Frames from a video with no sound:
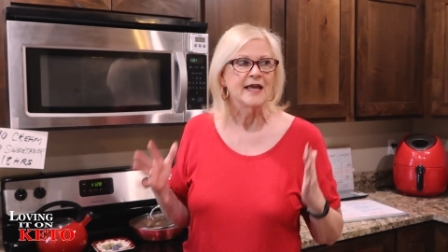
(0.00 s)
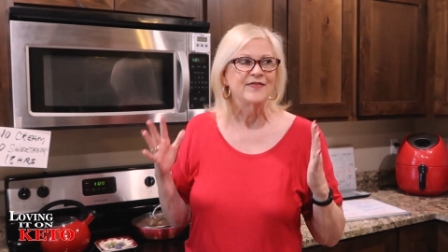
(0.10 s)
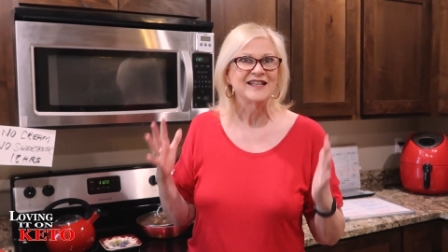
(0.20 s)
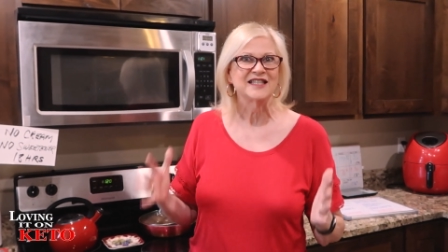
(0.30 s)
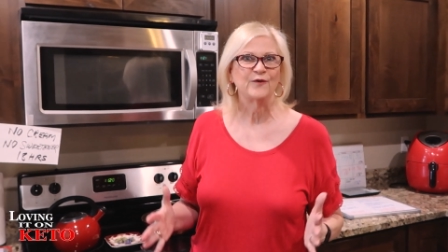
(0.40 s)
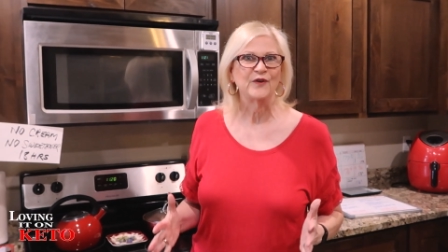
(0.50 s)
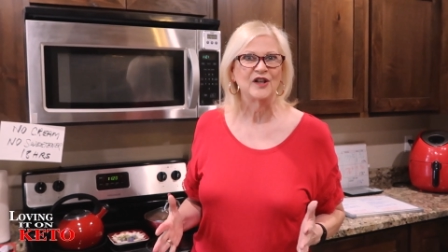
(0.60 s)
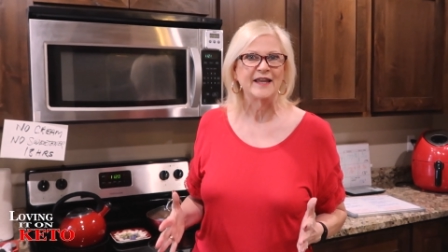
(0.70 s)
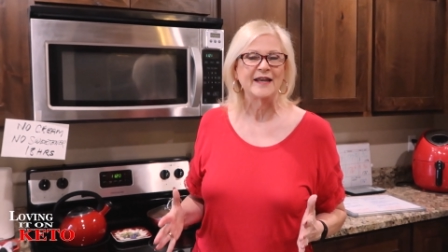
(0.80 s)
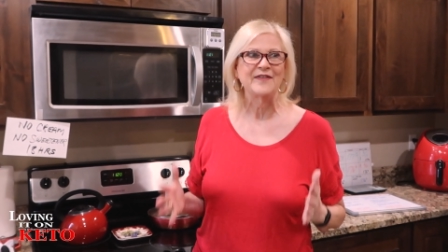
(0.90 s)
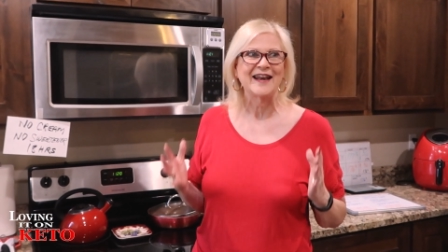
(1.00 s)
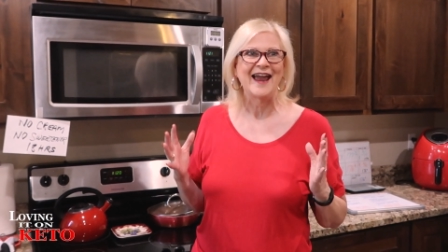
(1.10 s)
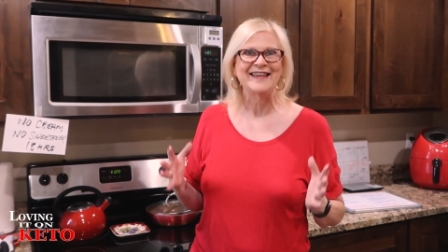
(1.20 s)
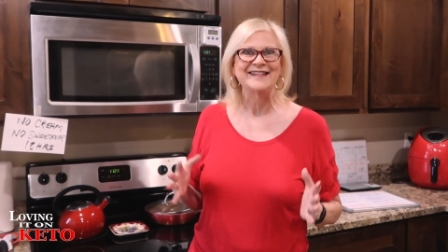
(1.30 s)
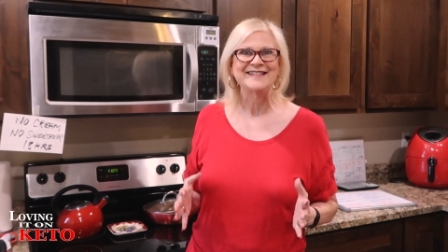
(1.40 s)
that's filling that
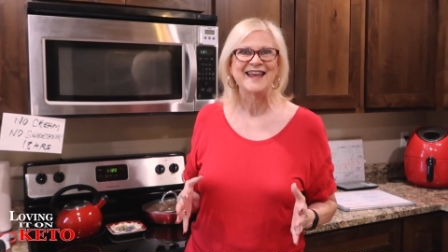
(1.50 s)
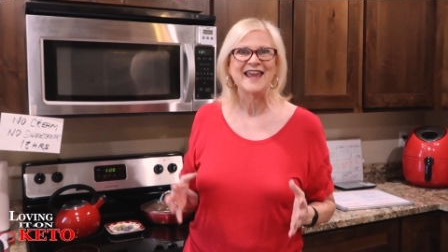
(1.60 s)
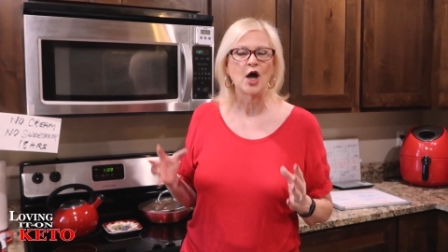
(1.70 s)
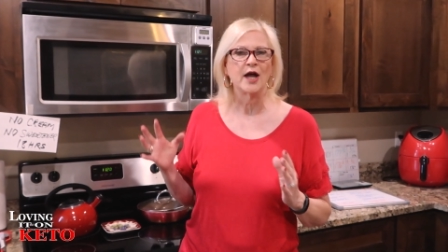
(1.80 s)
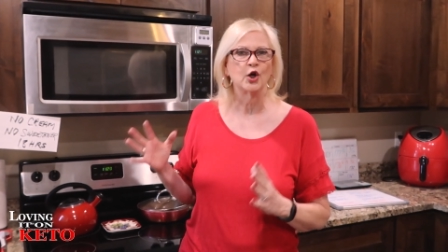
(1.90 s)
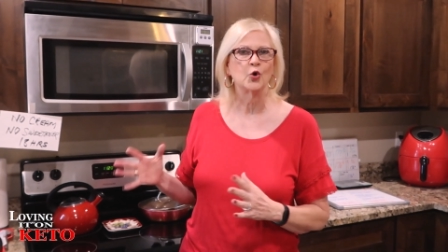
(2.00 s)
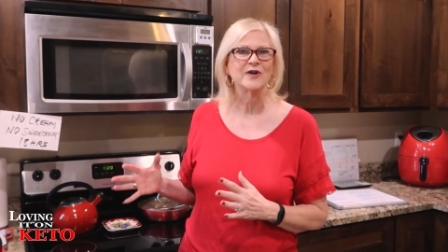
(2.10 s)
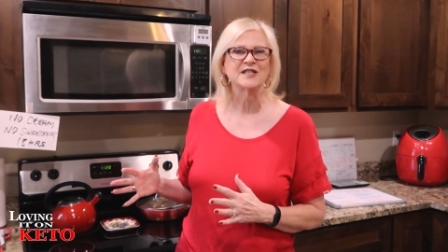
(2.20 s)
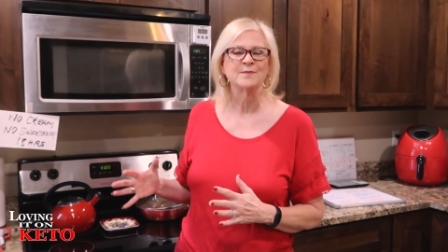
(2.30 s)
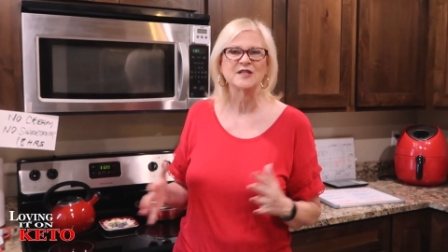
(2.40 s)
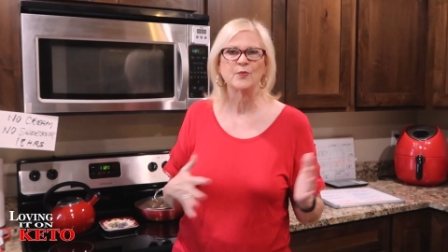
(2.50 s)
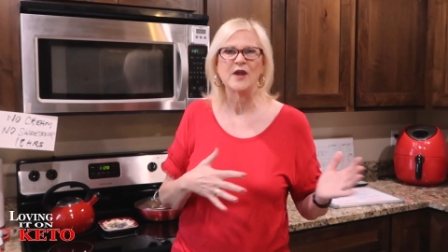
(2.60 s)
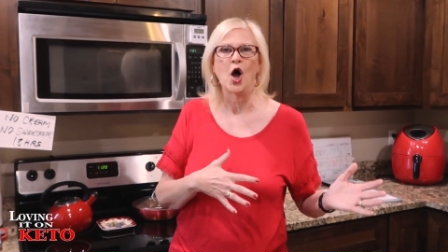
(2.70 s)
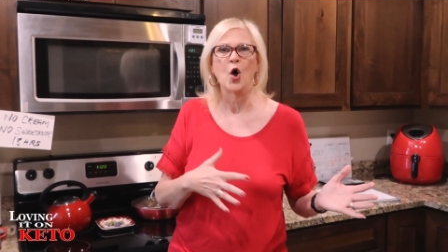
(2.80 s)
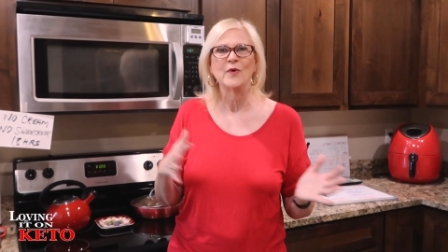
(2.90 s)
I can take on Christmas.
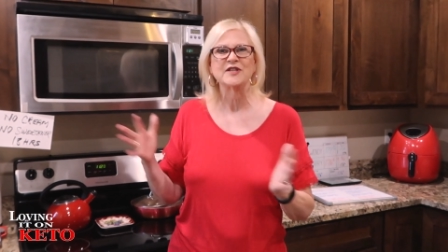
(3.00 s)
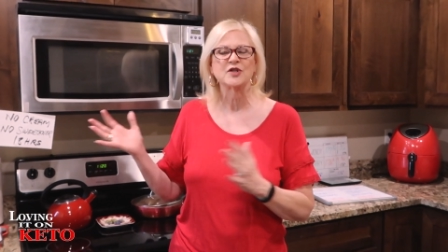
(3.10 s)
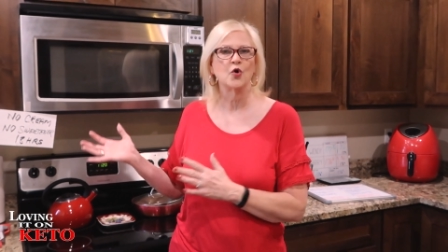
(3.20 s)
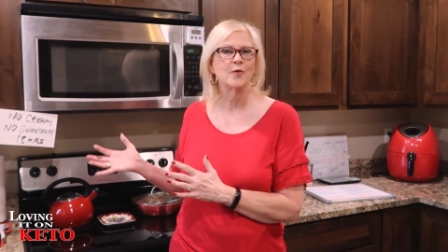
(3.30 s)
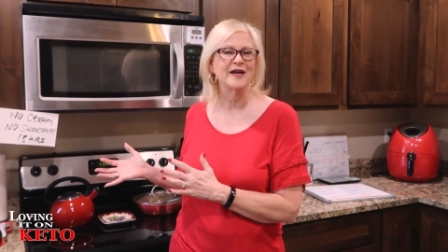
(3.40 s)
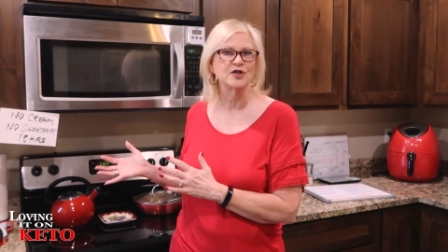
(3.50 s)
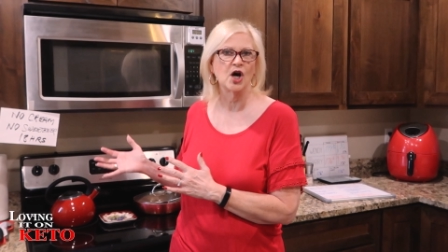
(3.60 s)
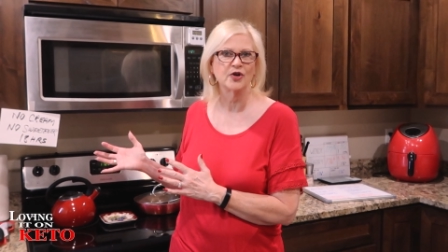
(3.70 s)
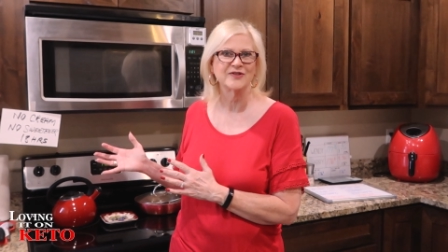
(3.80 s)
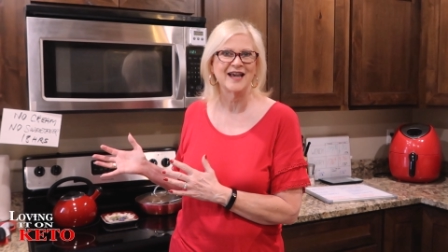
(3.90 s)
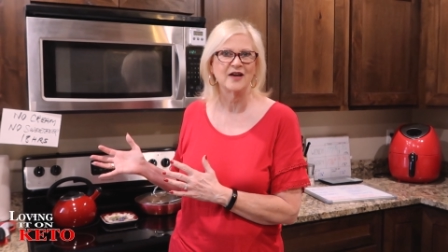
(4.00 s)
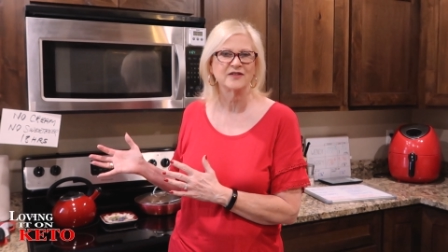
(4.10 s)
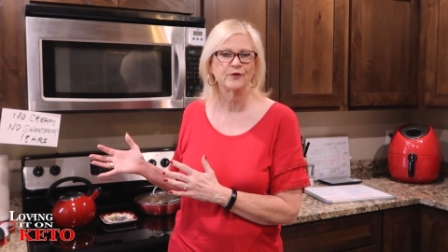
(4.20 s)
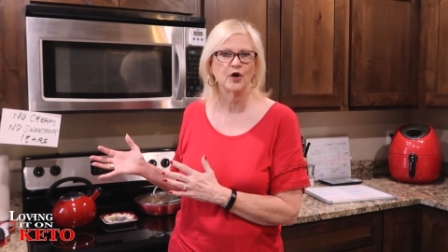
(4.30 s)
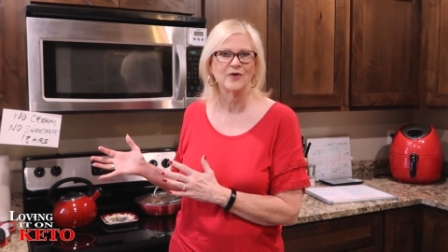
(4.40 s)
We always go to my daughter's
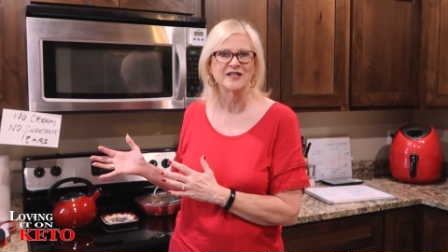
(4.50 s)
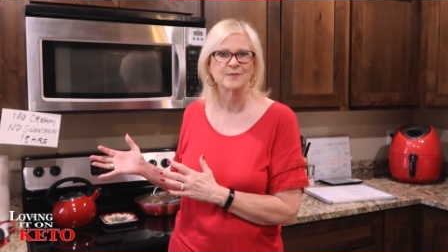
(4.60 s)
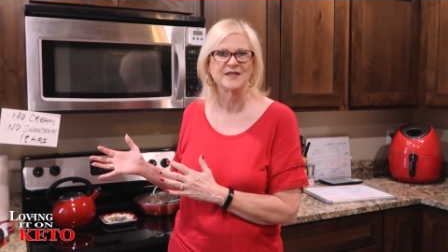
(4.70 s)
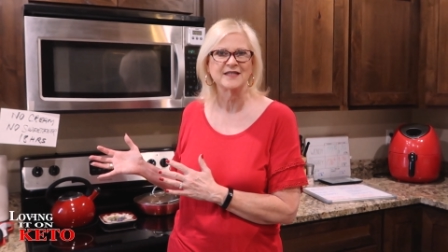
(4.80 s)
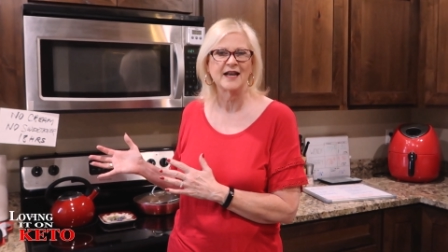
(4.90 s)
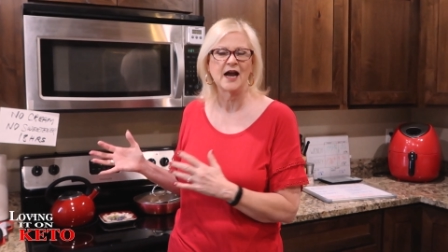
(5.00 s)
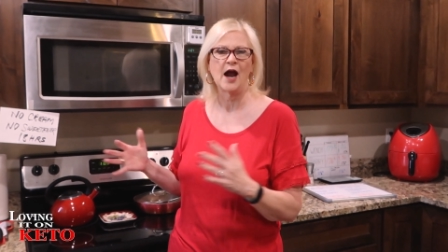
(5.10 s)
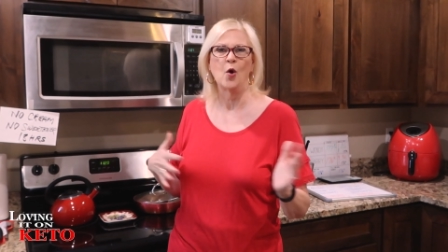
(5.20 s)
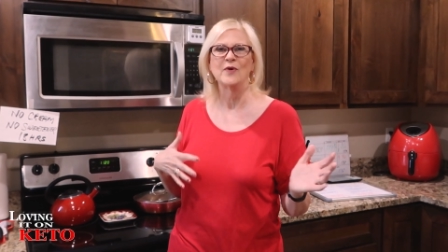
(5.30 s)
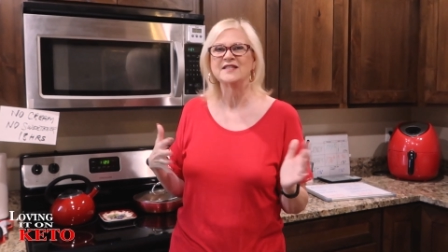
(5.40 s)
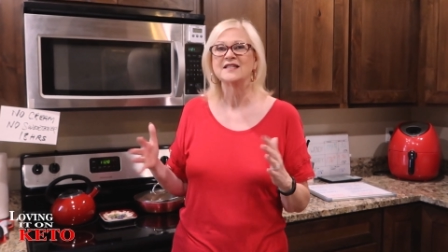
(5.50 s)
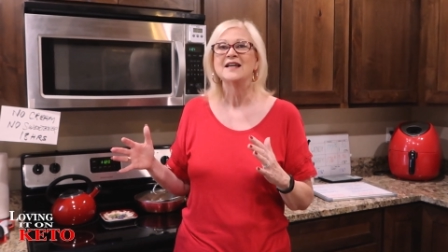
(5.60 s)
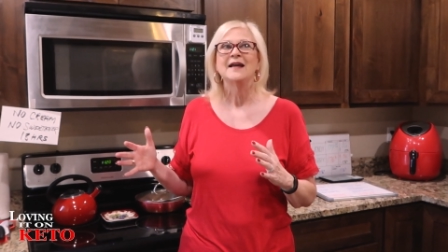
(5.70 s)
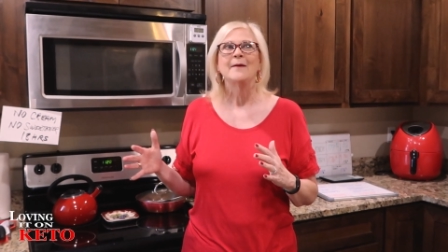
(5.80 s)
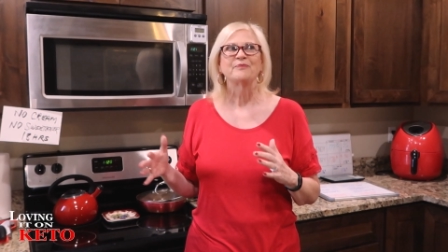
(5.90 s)
house for Christmas and I always,
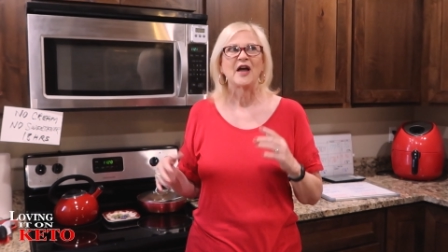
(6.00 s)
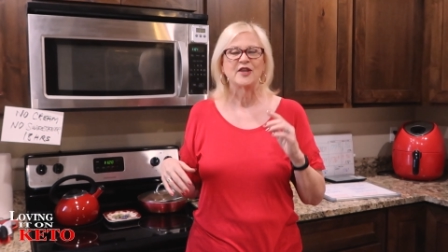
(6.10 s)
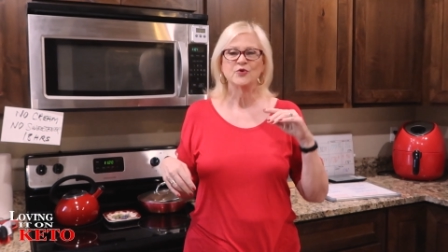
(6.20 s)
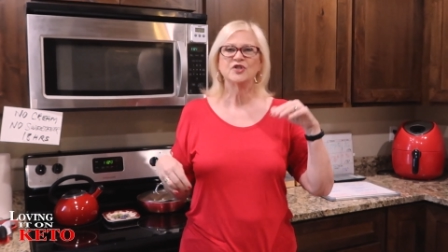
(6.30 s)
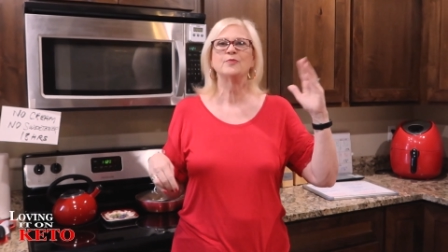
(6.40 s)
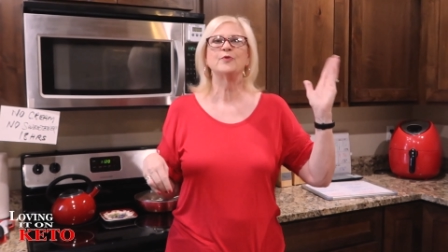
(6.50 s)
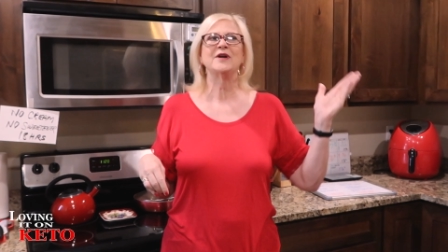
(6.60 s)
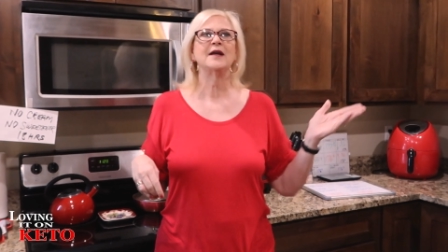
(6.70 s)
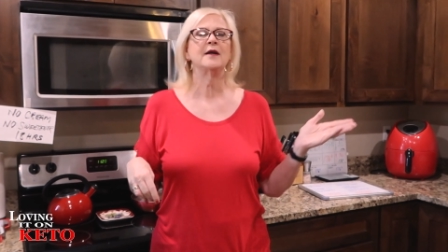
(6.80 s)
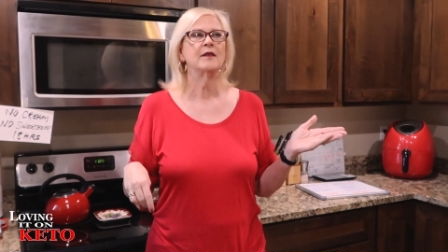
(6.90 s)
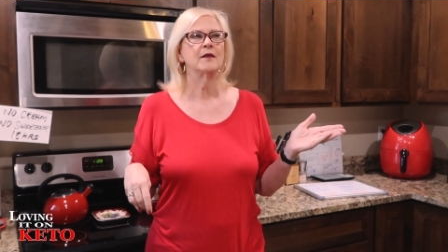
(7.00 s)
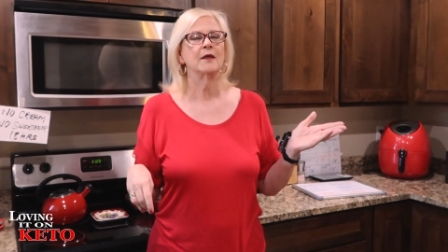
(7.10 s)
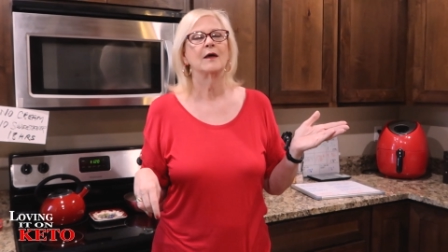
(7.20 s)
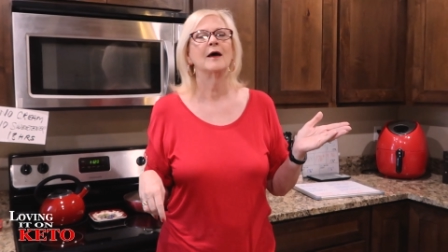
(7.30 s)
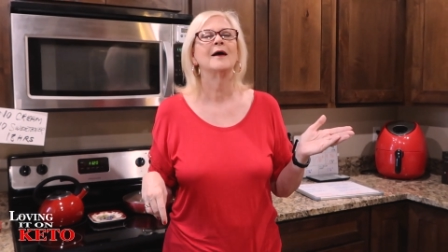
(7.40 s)
I used to bring
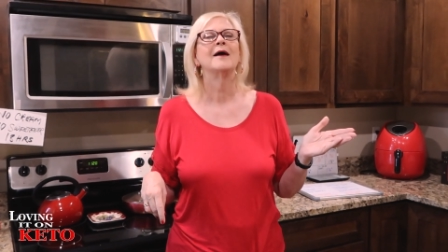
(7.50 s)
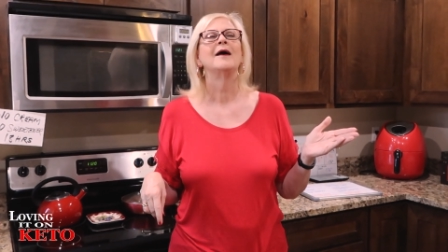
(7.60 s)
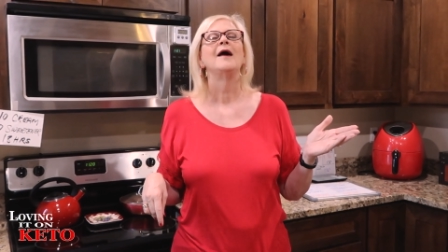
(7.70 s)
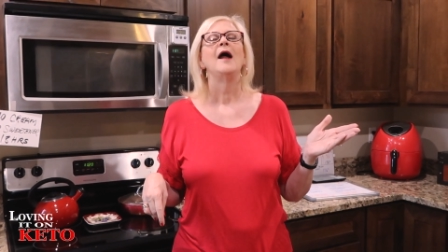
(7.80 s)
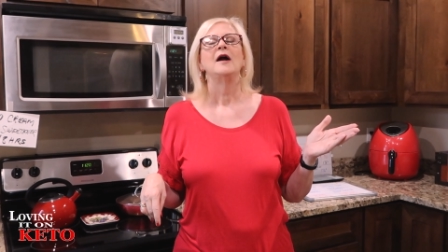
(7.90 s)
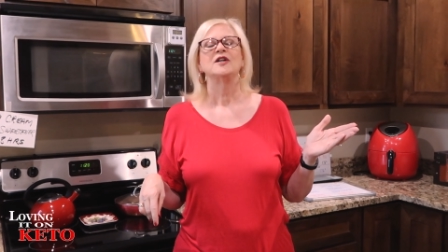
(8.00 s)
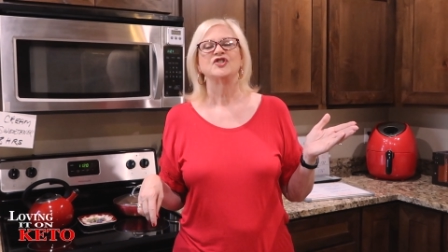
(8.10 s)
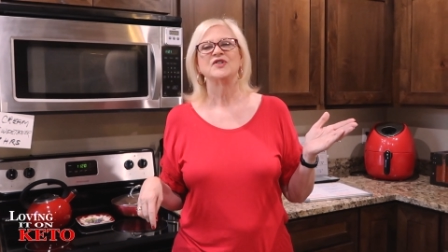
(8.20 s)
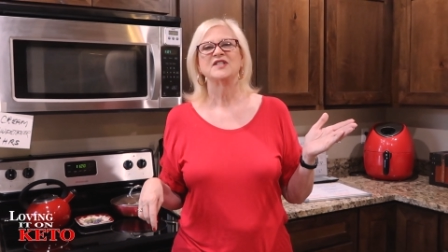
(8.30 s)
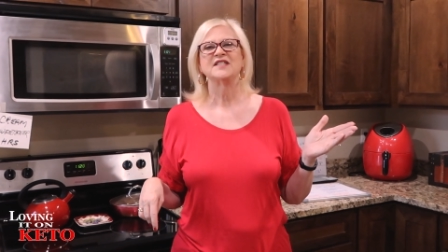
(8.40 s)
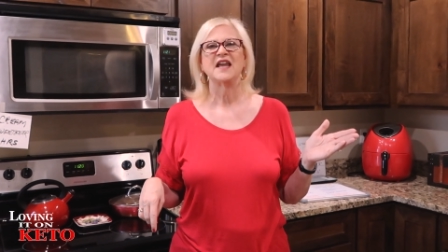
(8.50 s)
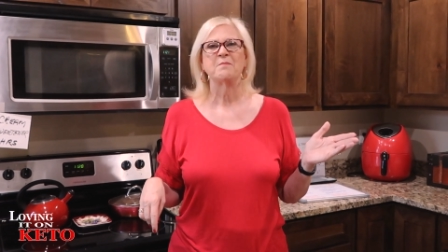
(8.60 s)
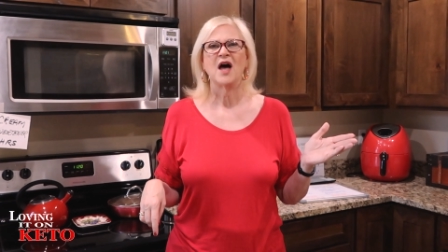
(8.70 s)
she used to say,